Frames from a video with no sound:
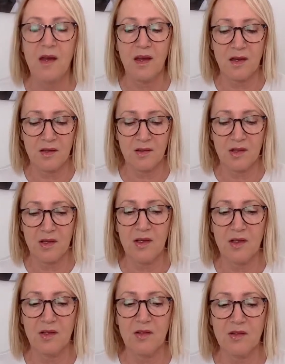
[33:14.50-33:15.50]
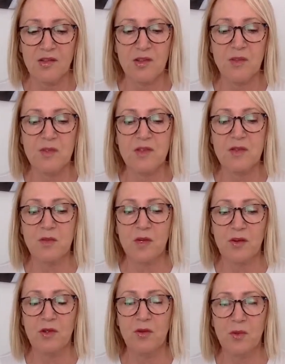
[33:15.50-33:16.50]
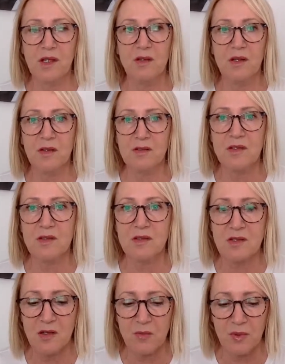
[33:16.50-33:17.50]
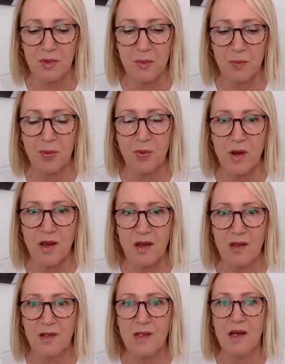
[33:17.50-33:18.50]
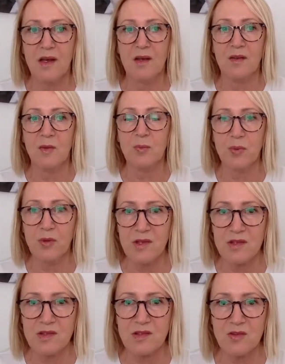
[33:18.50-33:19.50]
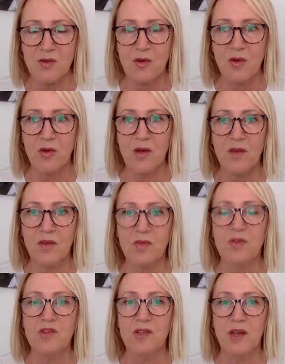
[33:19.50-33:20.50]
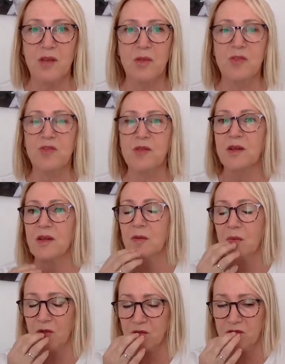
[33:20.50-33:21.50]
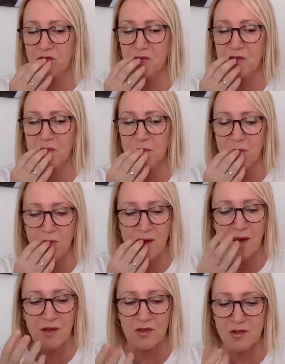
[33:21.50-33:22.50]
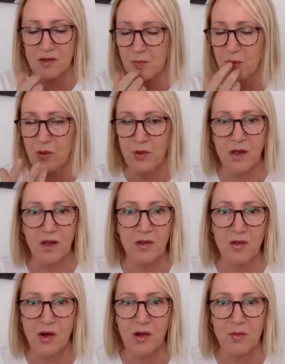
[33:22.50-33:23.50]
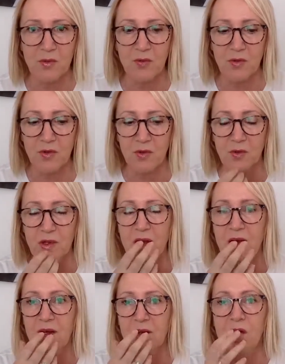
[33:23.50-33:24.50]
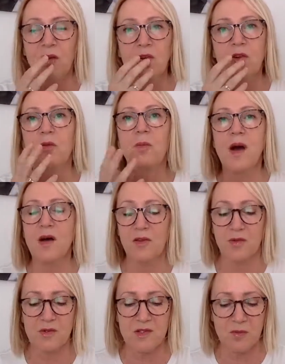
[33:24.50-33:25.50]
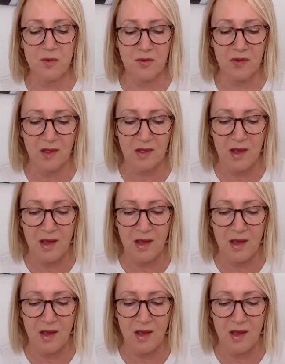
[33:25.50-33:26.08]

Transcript: And she was the one who went into the temple and prayed, and the priest saw her and thought she had been drinking because she was praying, she was pouring out her heart before the Lord, and only her mouth was moving.